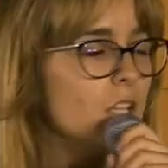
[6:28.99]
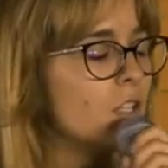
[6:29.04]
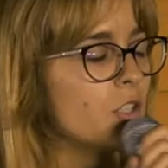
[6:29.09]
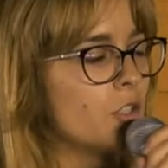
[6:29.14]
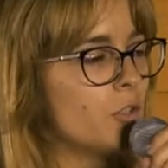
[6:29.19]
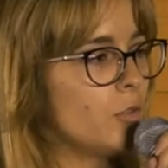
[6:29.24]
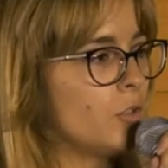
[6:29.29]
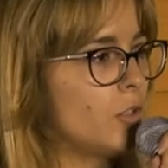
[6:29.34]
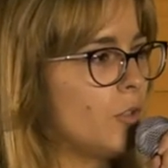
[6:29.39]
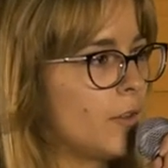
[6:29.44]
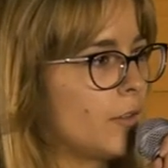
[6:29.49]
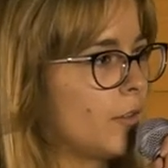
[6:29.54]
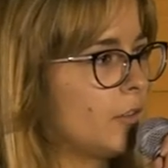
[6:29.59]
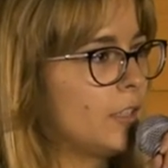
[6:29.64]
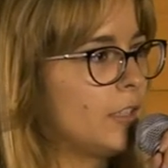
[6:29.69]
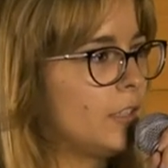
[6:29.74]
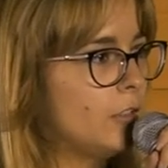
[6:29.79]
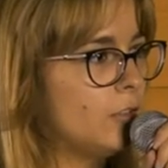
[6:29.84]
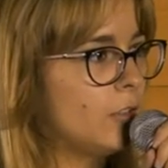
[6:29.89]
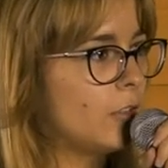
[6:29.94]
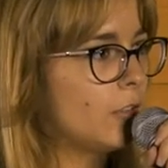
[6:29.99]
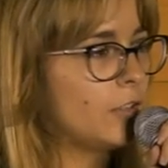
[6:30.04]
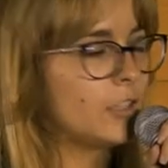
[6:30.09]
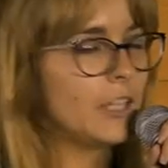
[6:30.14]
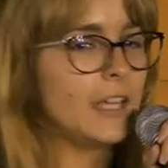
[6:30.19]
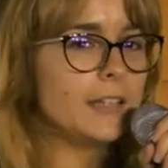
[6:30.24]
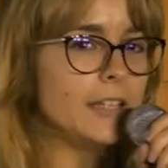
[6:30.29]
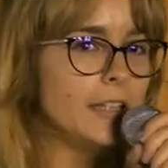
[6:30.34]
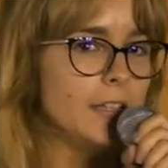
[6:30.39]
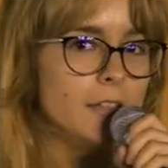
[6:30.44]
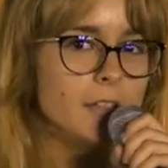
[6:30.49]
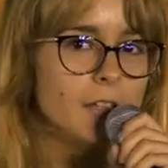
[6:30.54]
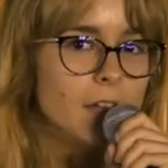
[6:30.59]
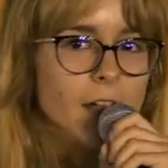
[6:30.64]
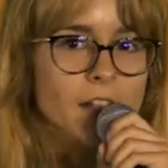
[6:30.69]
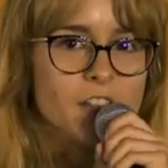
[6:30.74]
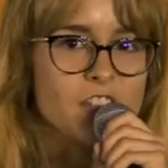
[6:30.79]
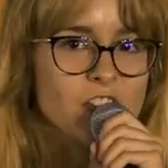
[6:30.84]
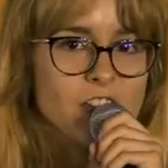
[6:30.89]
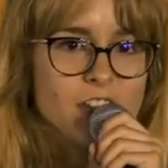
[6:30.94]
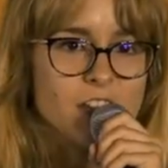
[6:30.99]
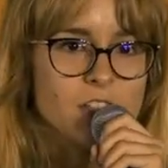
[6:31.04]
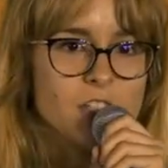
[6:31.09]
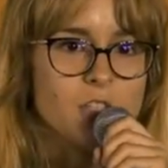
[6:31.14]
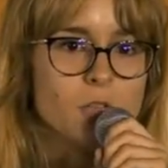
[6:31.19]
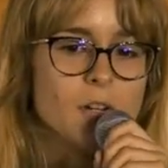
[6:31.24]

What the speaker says: so you're not getting a change.